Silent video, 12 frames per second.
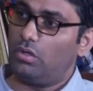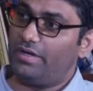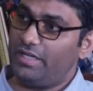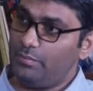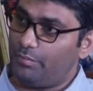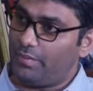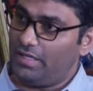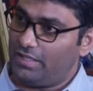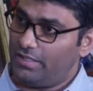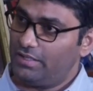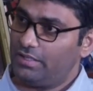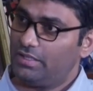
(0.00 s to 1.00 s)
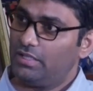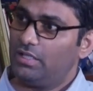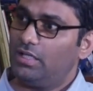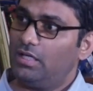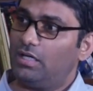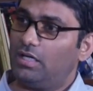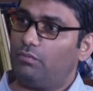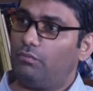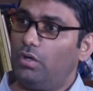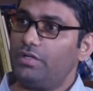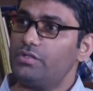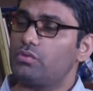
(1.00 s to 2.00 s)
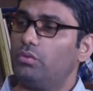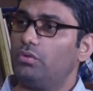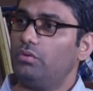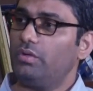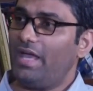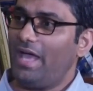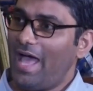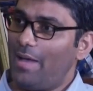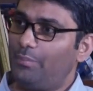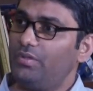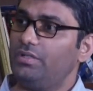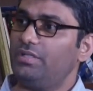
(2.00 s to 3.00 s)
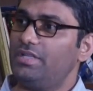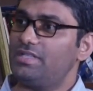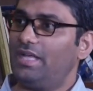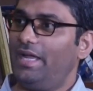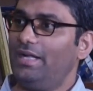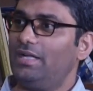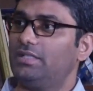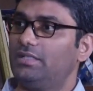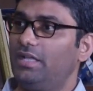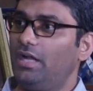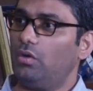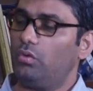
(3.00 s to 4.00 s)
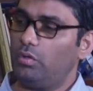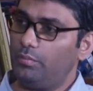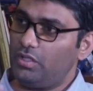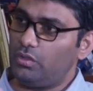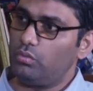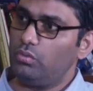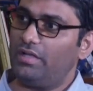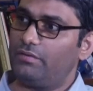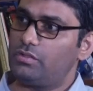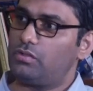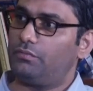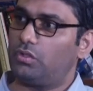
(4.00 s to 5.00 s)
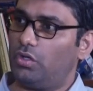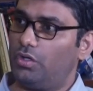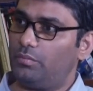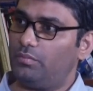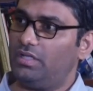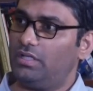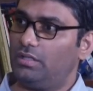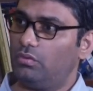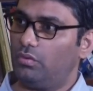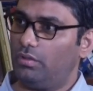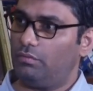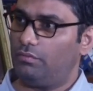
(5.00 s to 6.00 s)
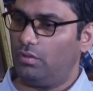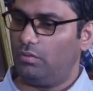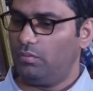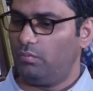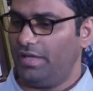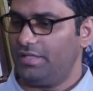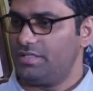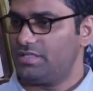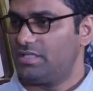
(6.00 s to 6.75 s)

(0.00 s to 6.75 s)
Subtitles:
is already built in. What is going to happen is that there are going to be two levels of autonomy going forward. One